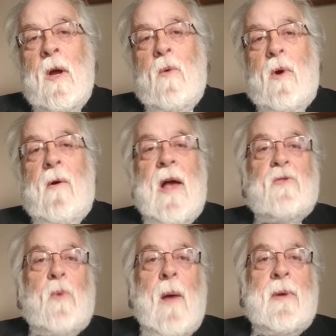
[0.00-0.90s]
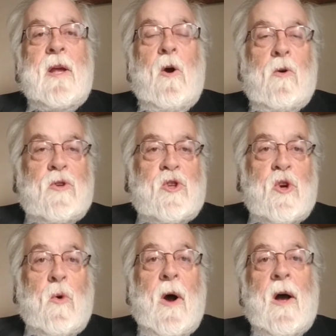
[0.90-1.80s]
whereas Rabbi
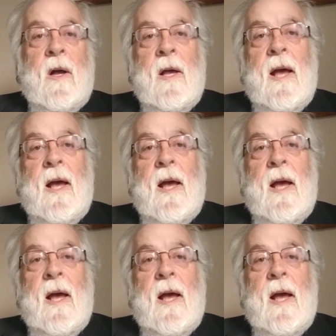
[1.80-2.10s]
Yehoshua